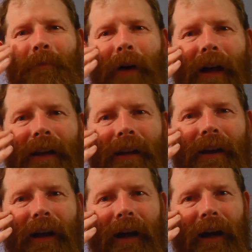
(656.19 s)

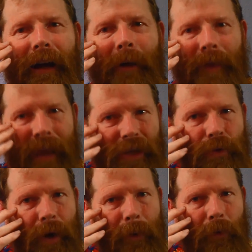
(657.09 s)
But
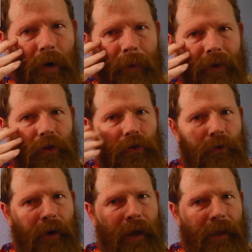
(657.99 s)
that's why we worry about the
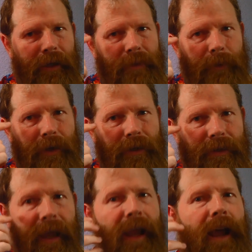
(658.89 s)
ultraviolet, is
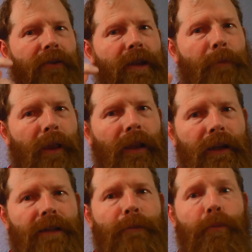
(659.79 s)
because they have the
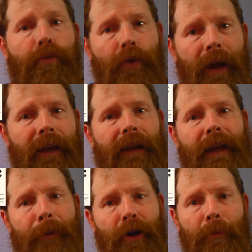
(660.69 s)
ability to break a
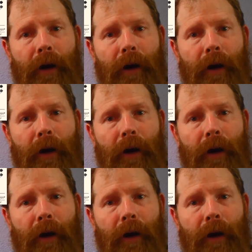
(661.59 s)
chemical